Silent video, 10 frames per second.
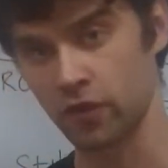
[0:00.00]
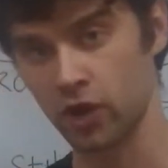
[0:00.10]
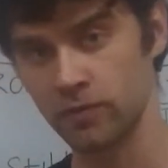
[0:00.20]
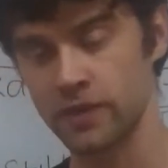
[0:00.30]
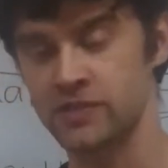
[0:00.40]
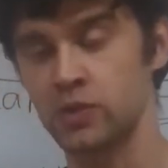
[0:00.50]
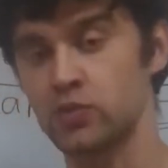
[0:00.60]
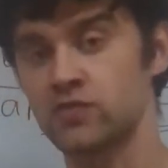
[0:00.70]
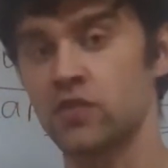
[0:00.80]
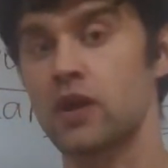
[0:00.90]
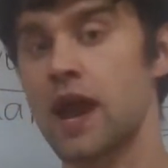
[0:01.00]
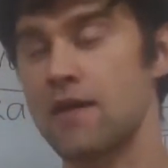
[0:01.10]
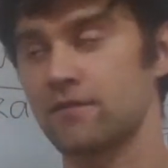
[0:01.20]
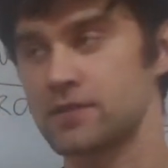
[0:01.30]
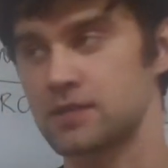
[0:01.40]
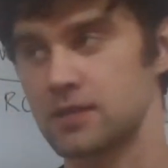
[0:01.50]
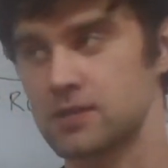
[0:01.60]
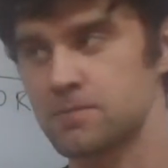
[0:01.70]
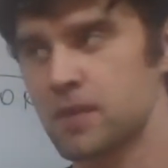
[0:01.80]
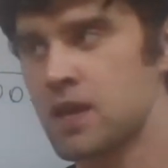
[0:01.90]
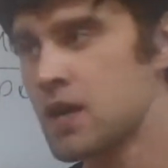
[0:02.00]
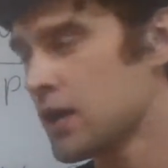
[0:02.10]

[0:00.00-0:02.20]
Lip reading: verb, is used for emphasis.